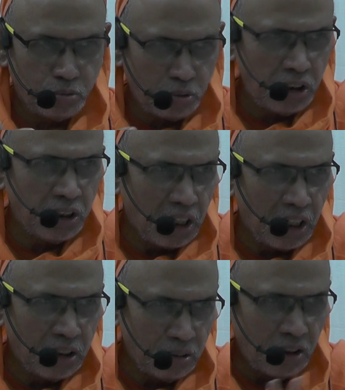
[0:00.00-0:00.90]

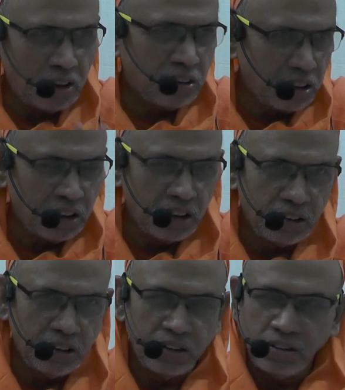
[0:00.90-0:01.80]
Turiya, you are a
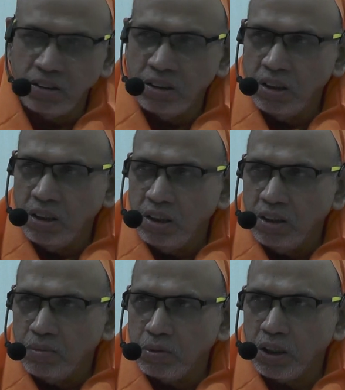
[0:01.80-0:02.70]
sannyasi.
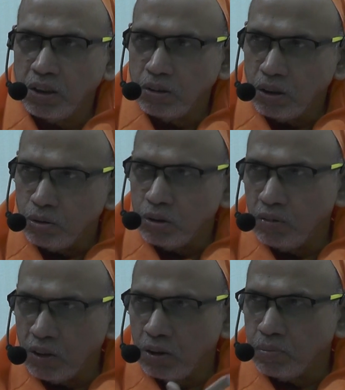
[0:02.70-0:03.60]
Because you have
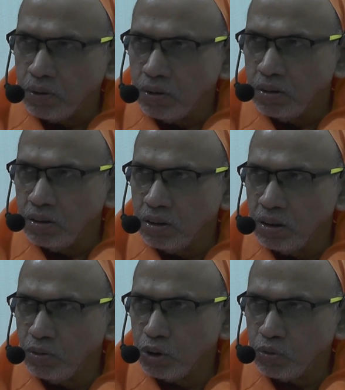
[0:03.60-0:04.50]
given up
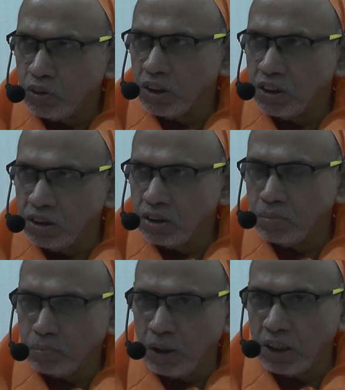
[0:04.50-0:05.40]
the Vishwa
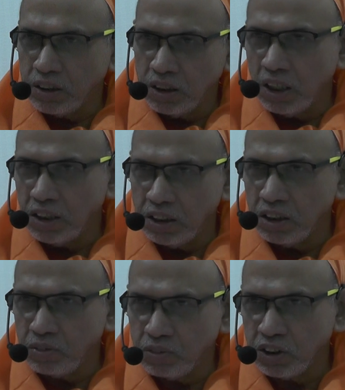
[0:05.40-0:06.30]
Taijasa Prajna
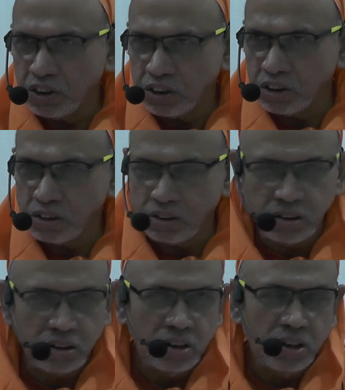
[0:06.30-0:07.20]

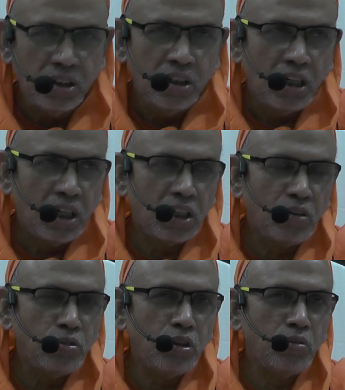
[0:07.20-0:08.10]
identifications and
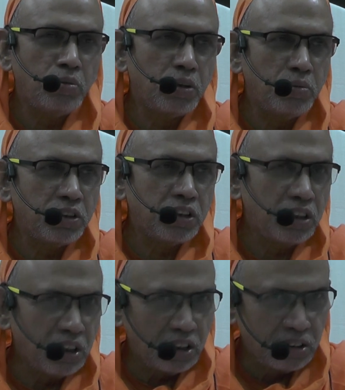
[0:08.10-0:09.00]
now you have become a
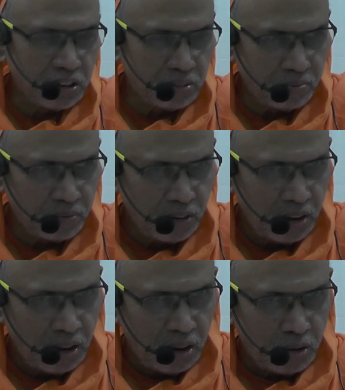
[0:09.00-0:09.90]
sannyasi.
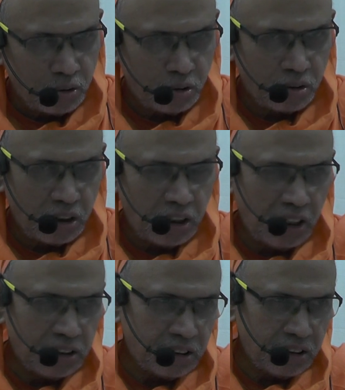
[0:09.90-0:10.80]
So
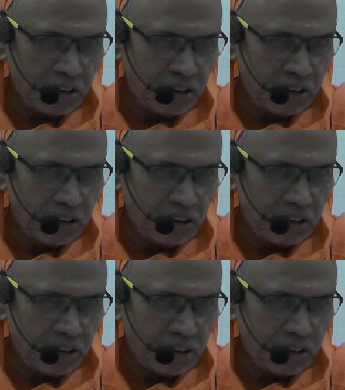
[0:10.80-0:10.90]
sannyasi is